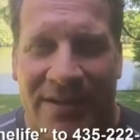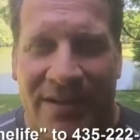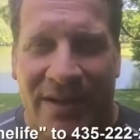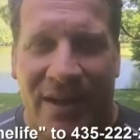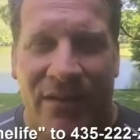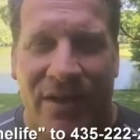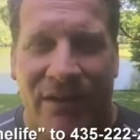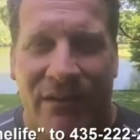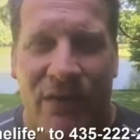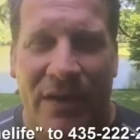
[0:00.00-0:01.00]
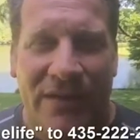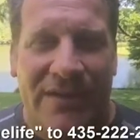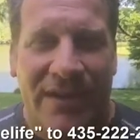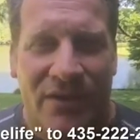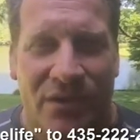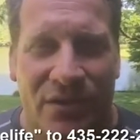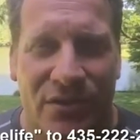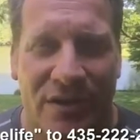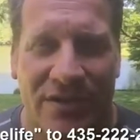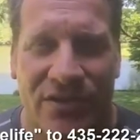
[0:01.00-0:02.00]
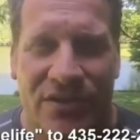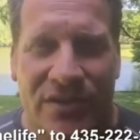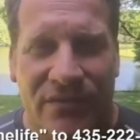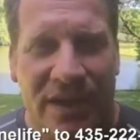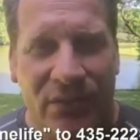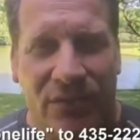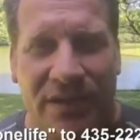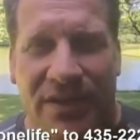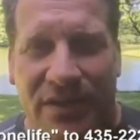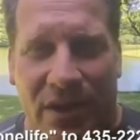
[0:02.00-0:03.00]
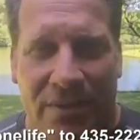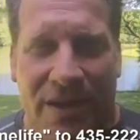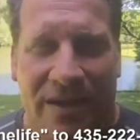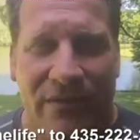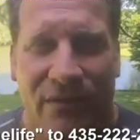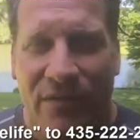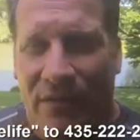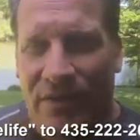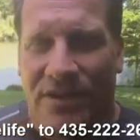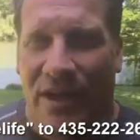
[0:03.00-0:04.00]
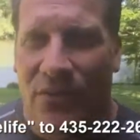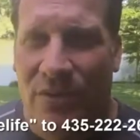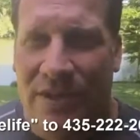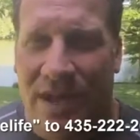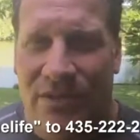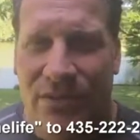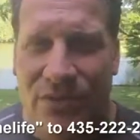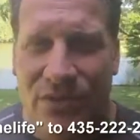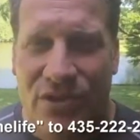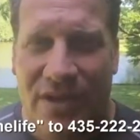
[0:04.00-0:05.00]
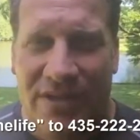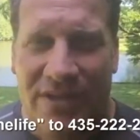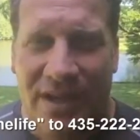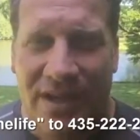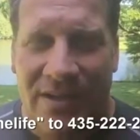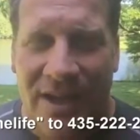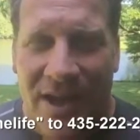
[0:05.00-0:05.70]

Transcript: If you haven't done your due diligence, if you haven't really thought about it, if you've never done what Dr. Rusha has done,